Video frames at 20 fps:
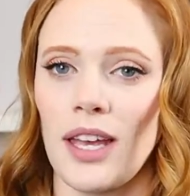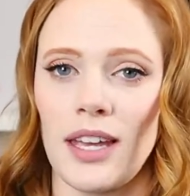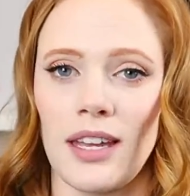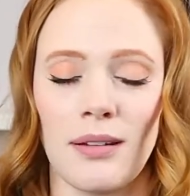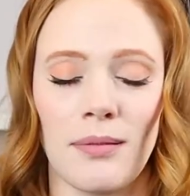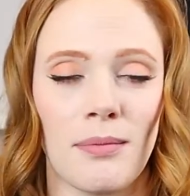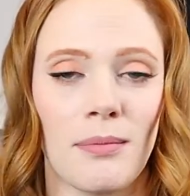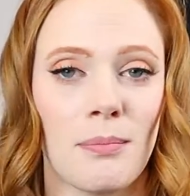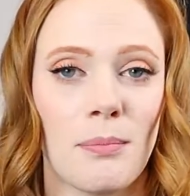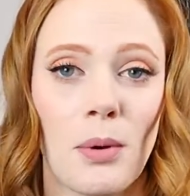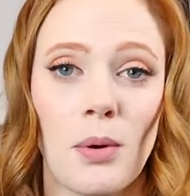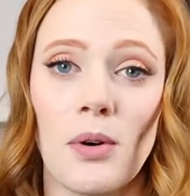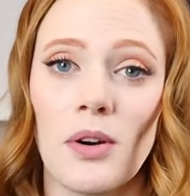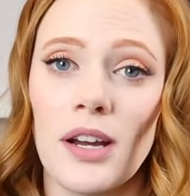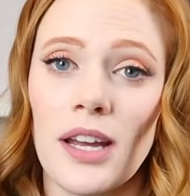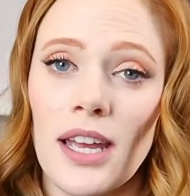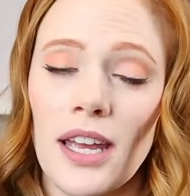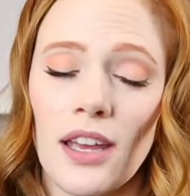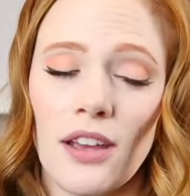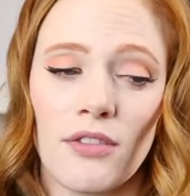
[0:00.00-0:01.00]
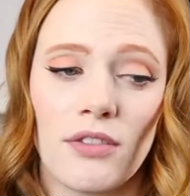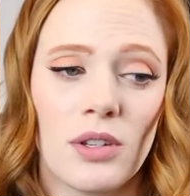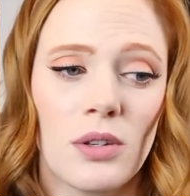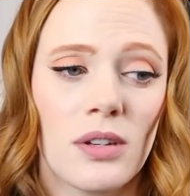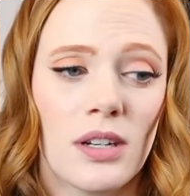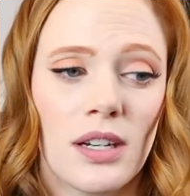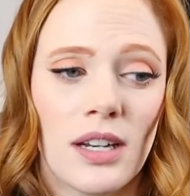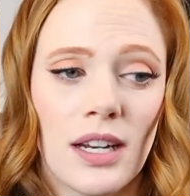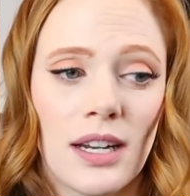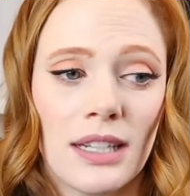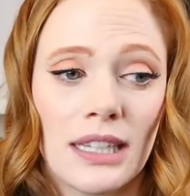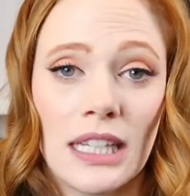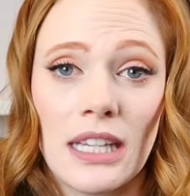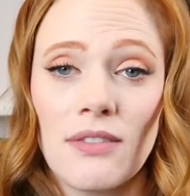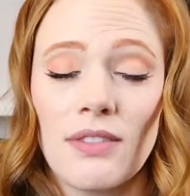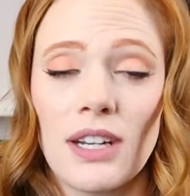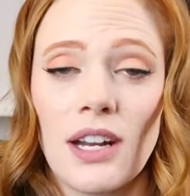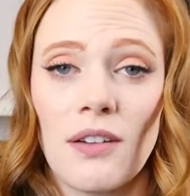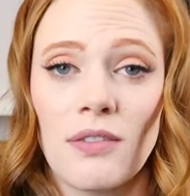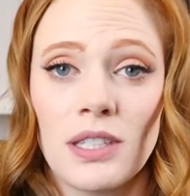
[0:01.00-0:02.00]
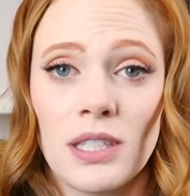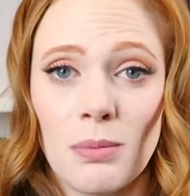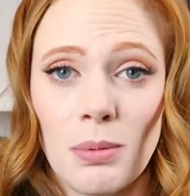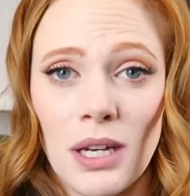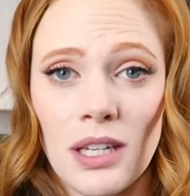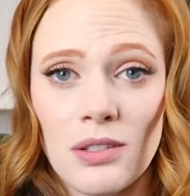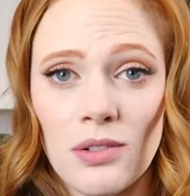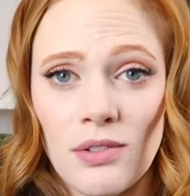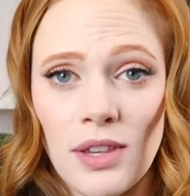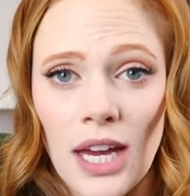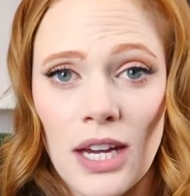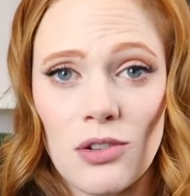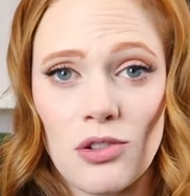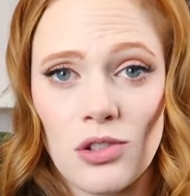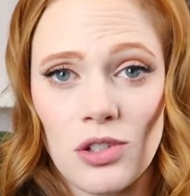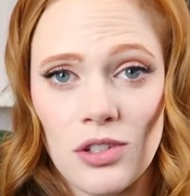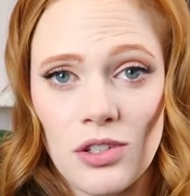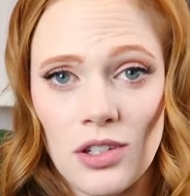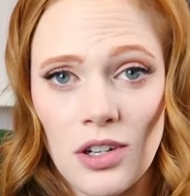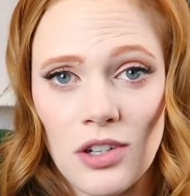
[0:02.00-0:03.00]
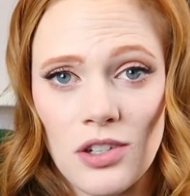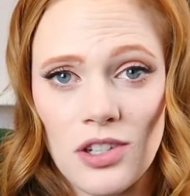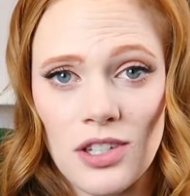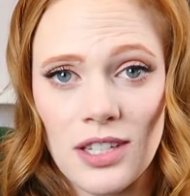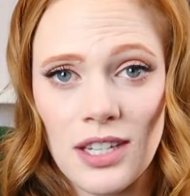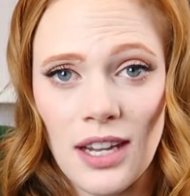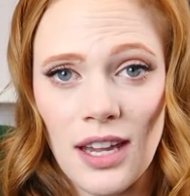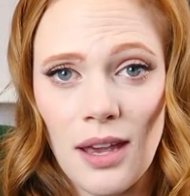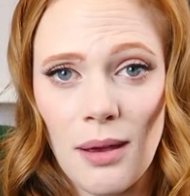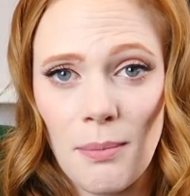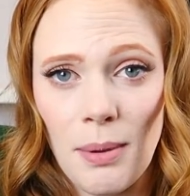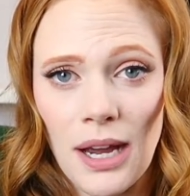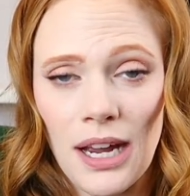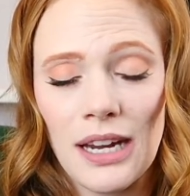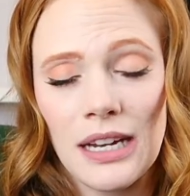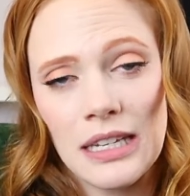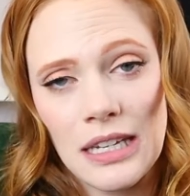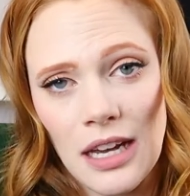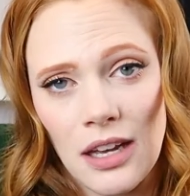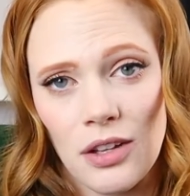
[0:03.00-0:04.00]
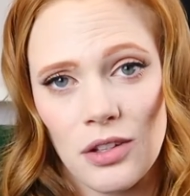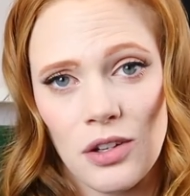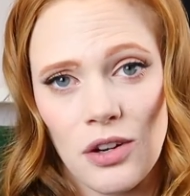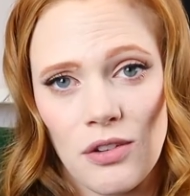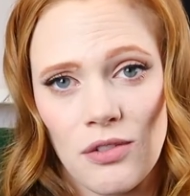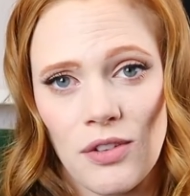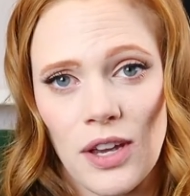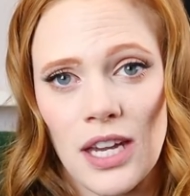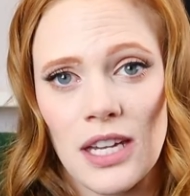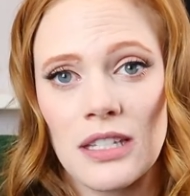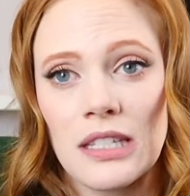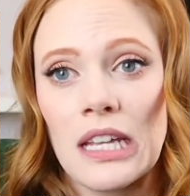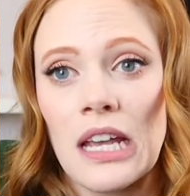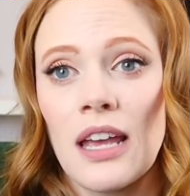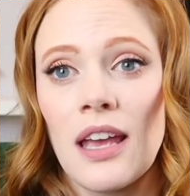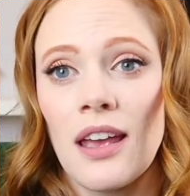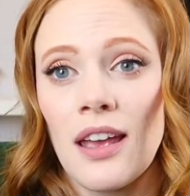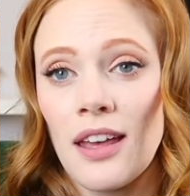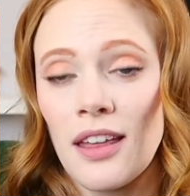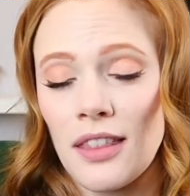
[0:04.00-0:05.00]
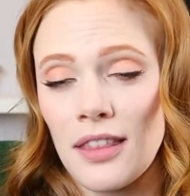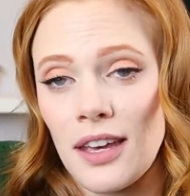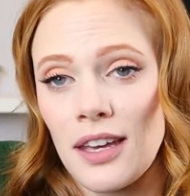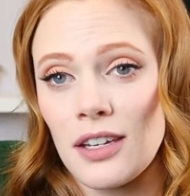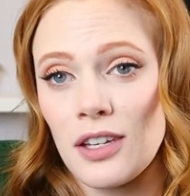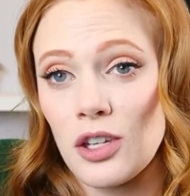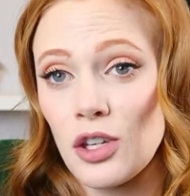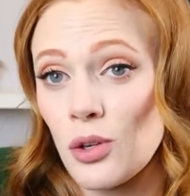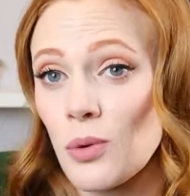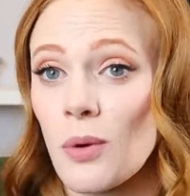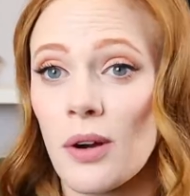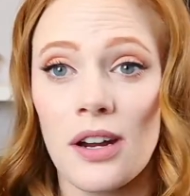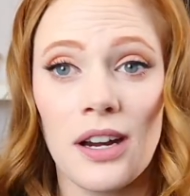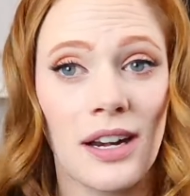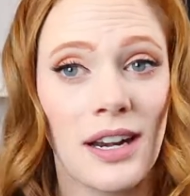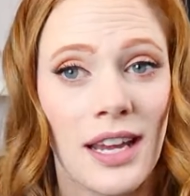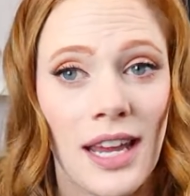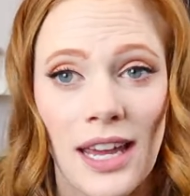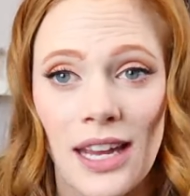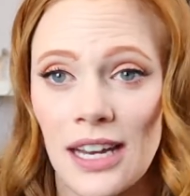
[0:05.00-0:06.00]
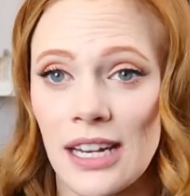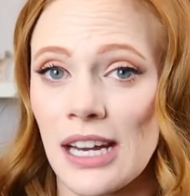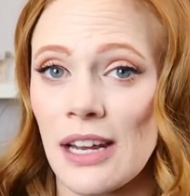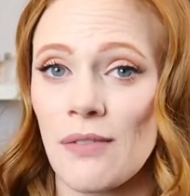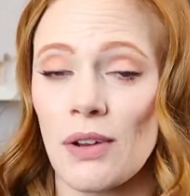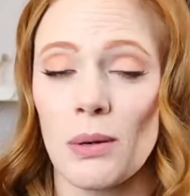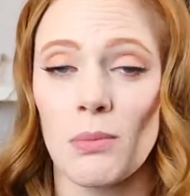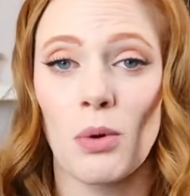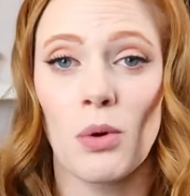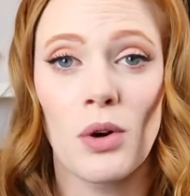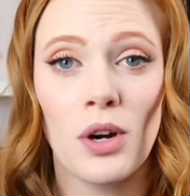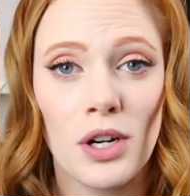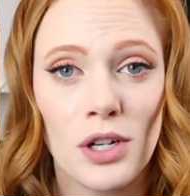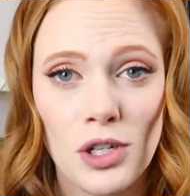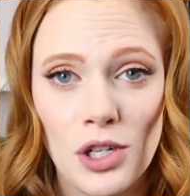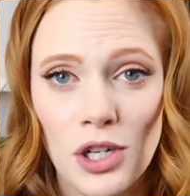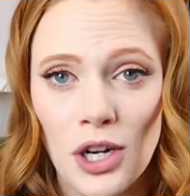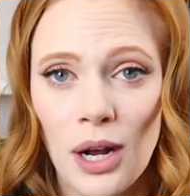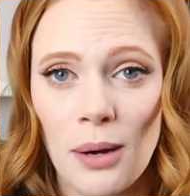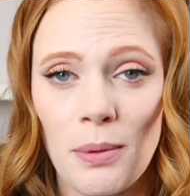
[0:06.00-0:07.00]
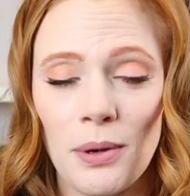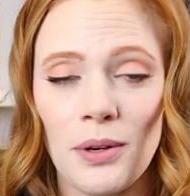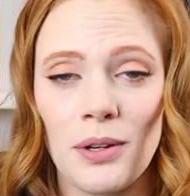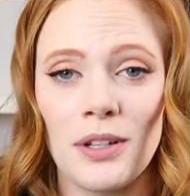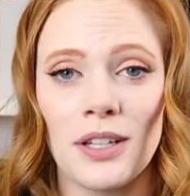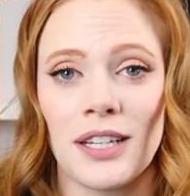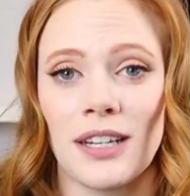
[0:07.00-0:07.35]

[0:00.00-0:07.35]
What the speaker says: And boy, if you didn't leave enough space for that drill sergeant to get by and yell in your face, then you were gonna get in even more trouble.